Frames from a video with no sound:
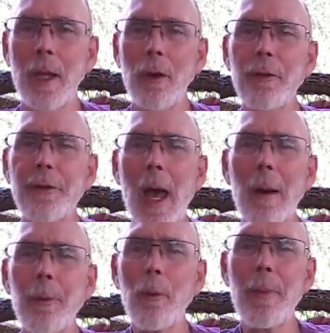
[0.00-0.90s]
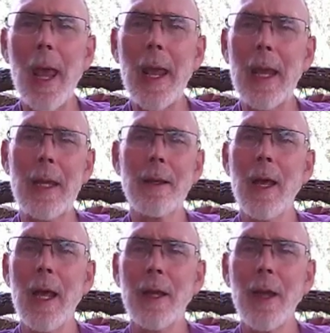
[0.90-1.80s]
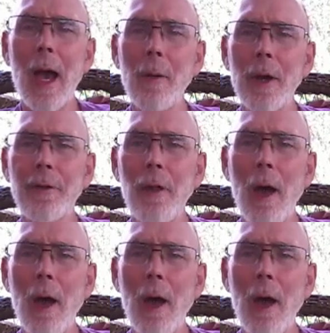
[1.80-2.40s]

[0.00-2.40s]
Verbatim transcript: You stop obeying Yahweh's